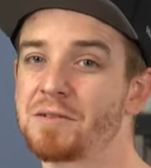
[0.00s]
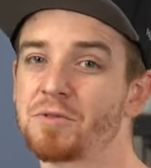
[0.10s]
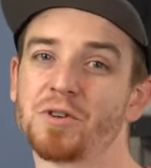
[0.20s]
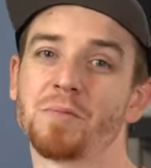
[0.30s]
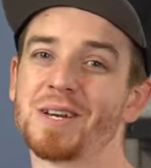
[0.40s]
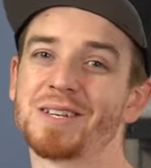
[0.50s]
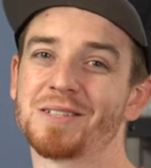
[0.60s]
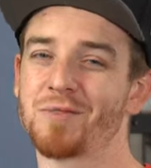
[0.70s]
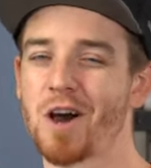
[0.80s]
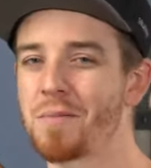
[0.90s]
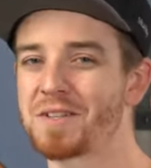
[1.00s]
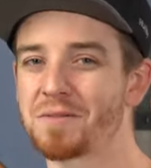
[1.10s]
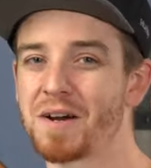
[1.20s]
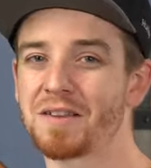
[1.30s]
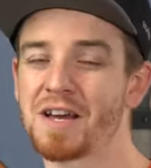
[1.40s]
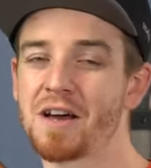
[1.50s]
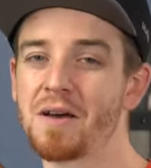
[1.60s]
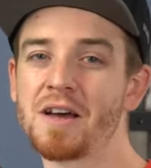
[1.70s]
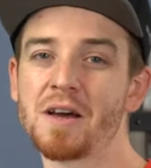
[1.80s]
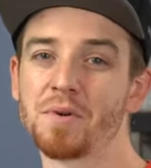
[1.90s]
and I'm sure I'm gonna get some comments about that.